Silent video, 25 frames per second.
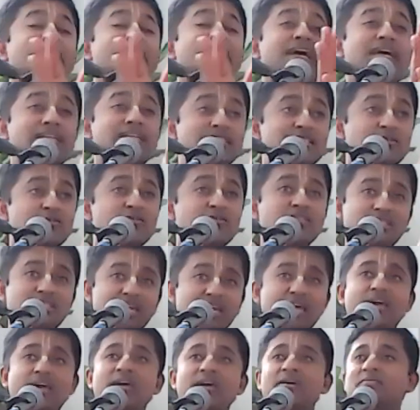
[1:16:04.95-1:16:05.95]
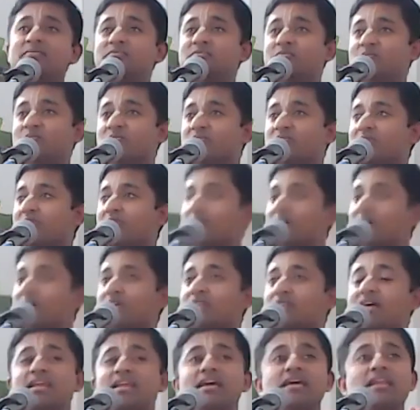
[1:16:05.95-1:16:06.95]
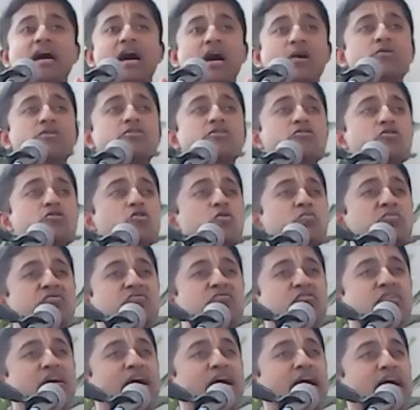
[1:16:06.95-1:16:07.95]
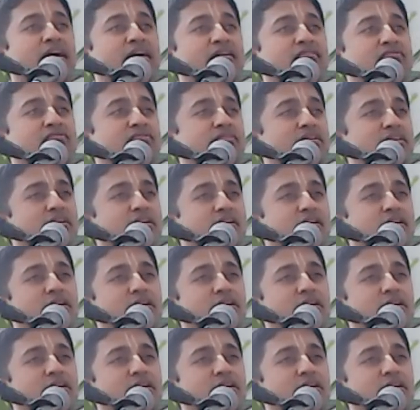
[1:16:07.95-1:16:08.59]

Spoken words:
It's to say that in our room, if we have,